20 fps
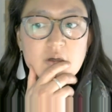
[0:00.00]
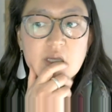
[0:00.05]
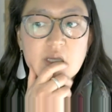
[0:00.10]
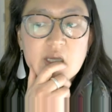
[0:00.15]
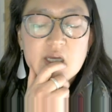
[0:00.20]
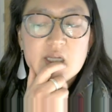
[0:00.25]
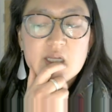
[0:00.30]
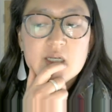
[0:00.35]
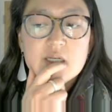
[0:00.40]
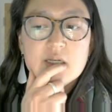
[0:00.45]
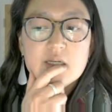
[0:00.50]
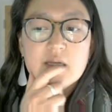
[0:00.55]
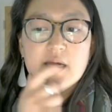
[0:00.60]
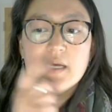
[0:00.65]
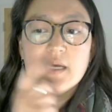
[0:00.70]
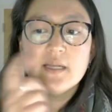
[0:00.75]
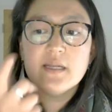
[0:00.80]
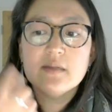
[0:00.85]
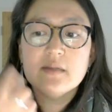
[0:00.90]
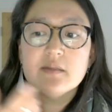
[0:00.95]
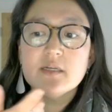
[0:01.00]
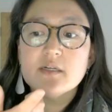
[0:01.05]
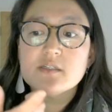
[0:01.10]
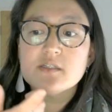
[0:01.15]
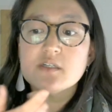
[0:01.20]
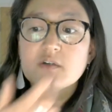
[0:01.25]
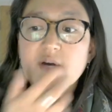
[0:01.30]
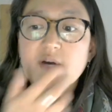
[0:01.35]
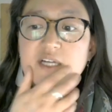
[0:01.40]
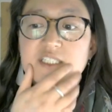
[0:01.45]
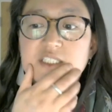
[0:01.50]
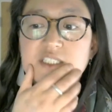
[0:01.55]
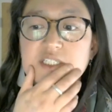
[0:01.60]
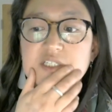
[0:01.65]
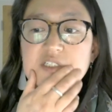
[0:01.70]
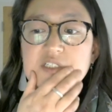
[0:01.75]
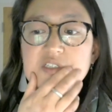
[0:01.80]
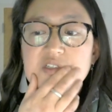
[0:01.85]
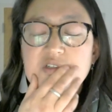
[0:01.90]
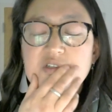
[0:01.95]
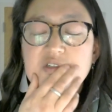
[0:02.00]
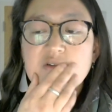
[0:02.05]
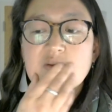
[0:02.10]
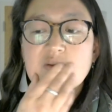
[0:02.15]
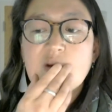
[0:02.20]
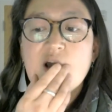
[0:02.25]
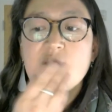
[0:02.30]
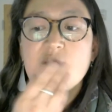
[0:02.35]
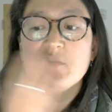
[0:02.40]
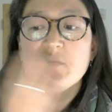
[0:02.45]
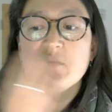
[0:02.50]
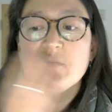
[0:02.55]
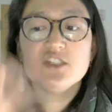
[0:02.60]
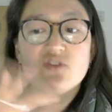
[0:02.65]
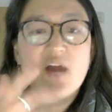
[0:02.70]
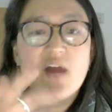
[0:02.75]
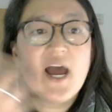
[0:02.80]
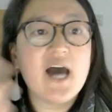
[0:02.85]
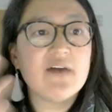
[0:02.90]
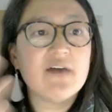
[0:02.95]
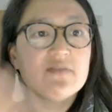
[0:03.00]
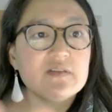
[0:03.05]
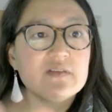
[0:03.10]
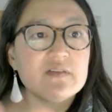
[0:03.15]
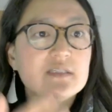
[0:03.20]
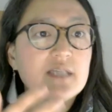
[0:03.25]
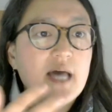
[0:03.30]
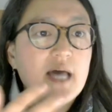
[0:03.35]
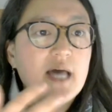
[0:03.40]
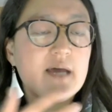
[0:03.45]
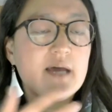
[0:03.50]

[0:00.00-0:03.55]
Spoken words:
And there's a question to you, how many drafts